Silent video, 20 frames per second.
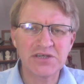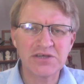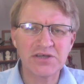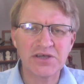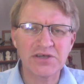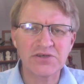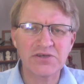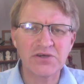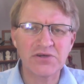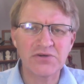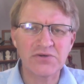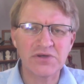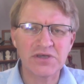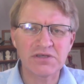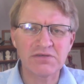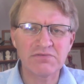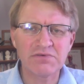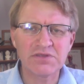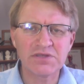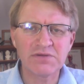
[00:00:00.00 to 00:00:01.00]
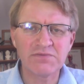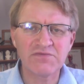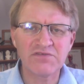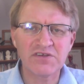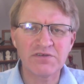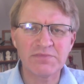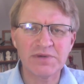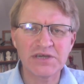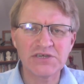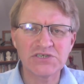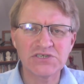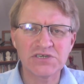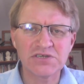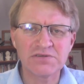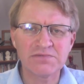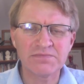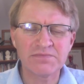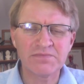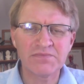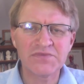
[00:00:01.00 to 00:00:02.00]
occurring with
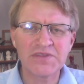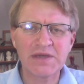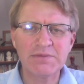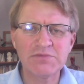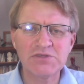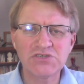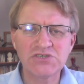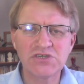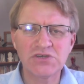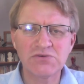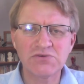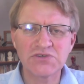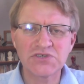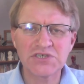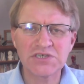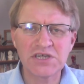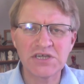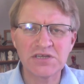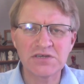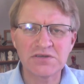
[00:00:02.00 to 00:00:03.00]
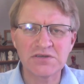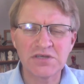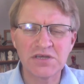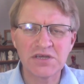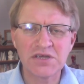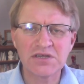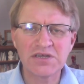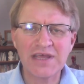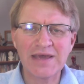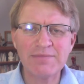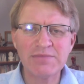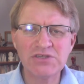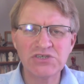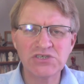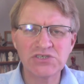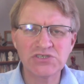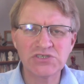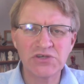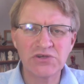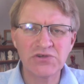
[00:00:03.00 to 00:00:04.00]
inflammation, damage to your skin, damage
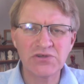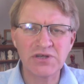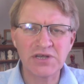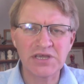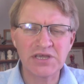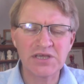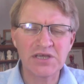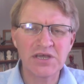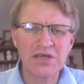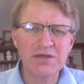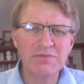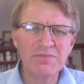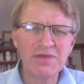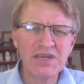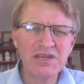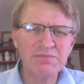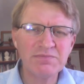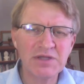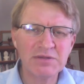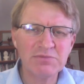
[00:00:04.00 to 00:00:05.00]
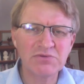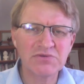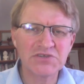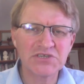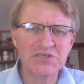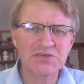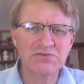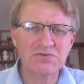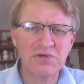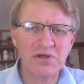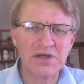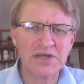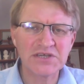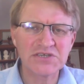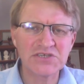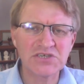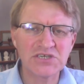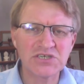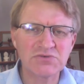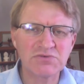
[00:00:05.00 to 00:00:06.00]
internally. Many people with
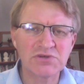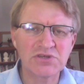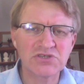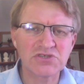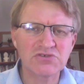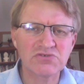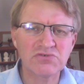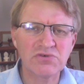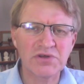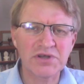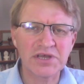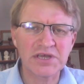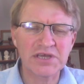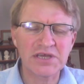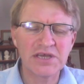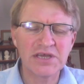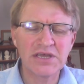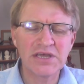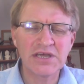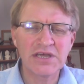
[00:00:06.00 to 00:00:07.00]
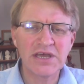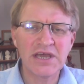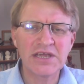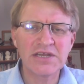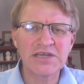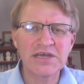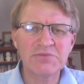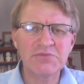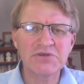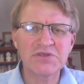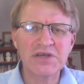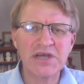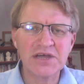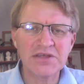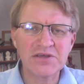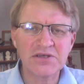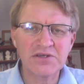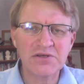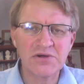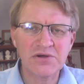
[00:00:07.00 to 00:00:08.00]
psoriasis, when it's chronic, end up with
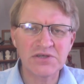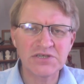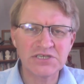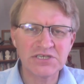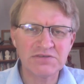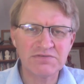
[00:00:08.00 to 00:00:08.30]
other kinds of